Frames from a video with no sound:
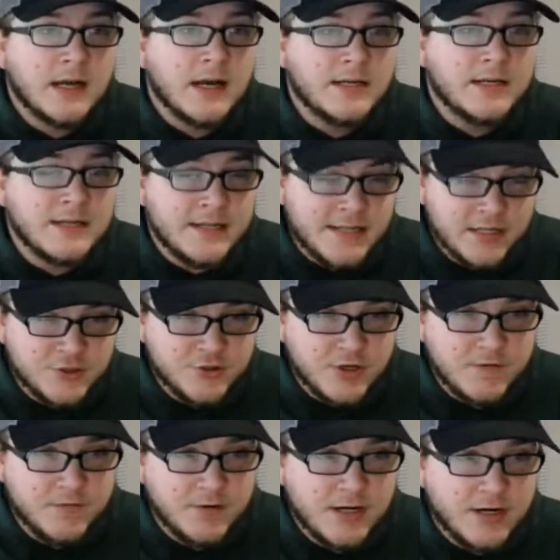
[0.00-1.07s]
Knee injury
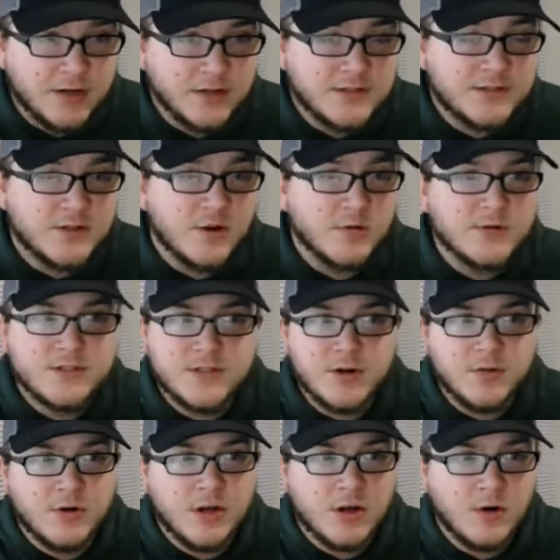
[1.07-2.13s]
for Eric Stokes.
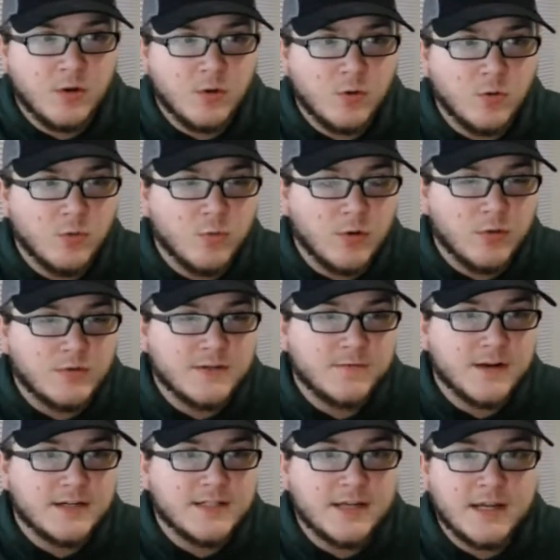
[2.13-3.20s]
Don't know what was
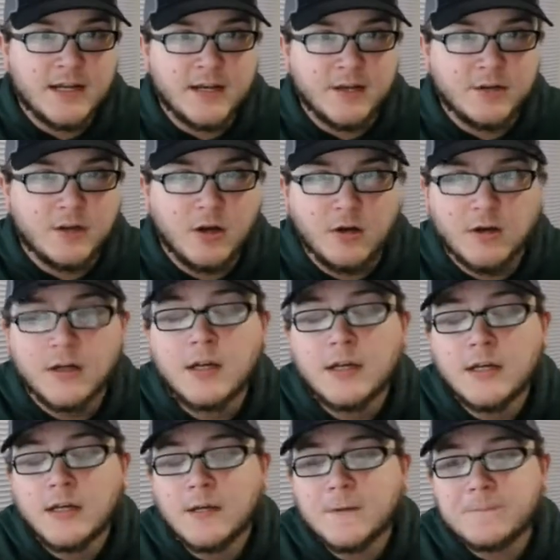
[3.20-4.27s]
affecting Kenny Clark,
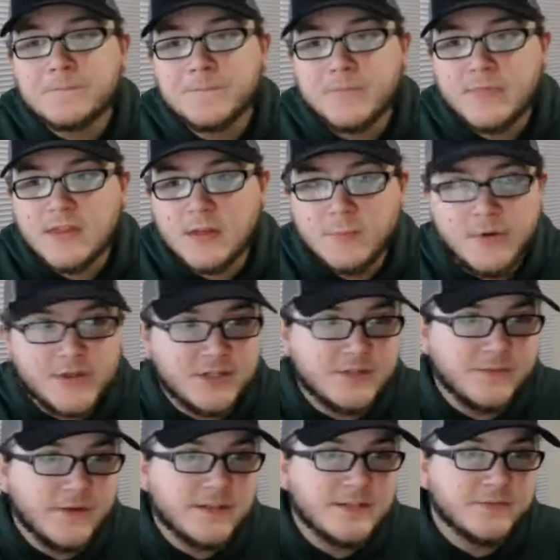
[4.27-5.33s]
but the
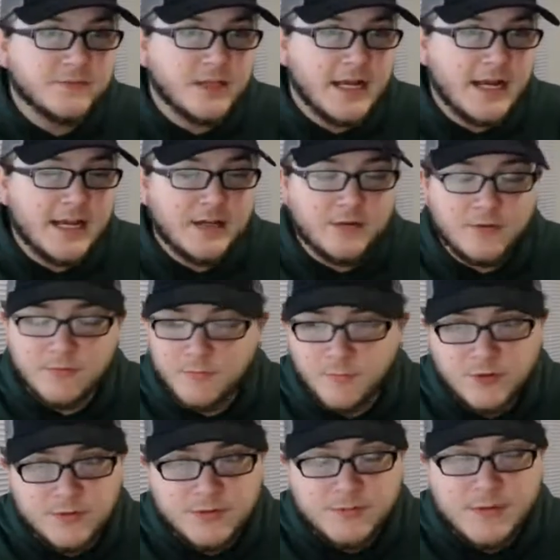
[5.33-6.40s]
defensive line,
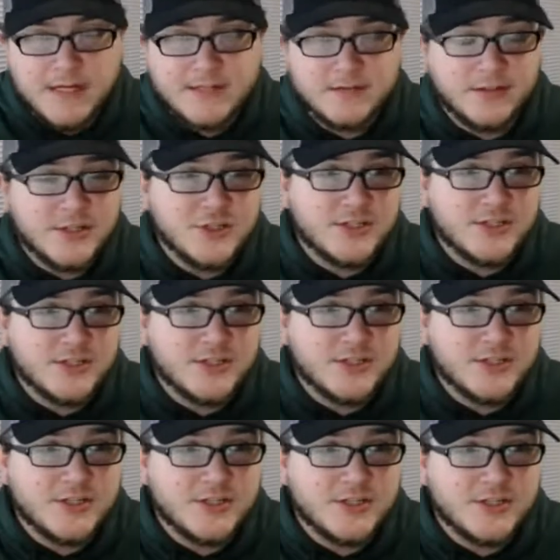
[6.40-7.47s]
which was basically just
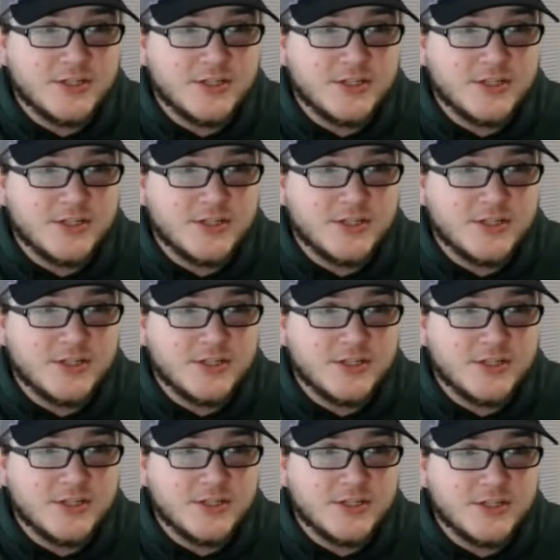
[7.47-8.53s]
hemorrhaging
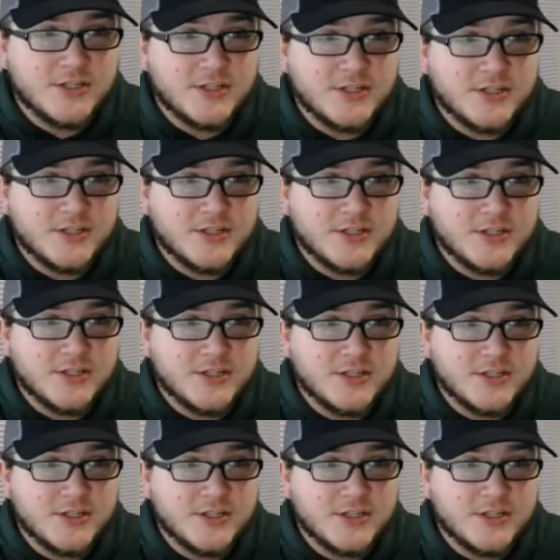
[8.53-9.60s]
players at the end of the game,
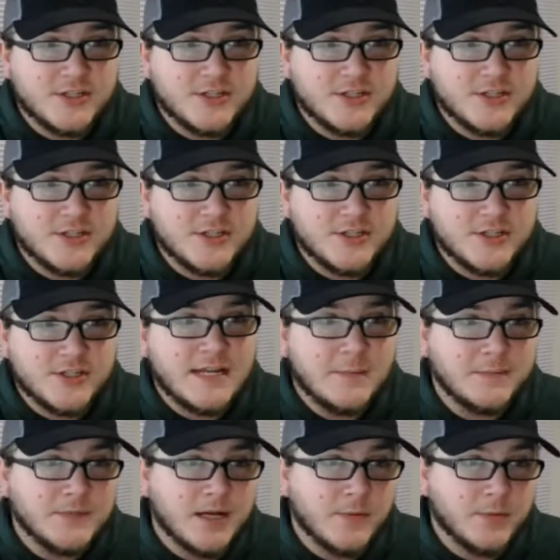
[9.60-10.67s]
Slayton
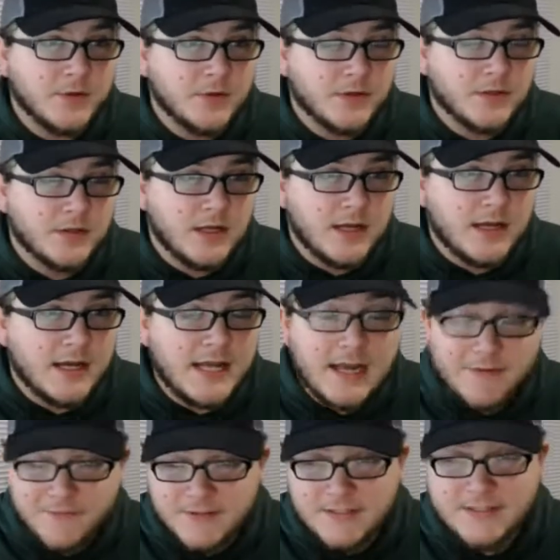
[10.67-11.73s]
stepped up.
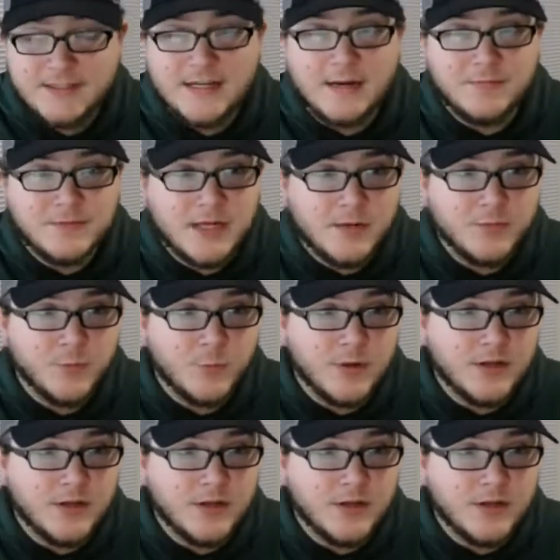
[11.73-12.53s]
Heffen stepped up.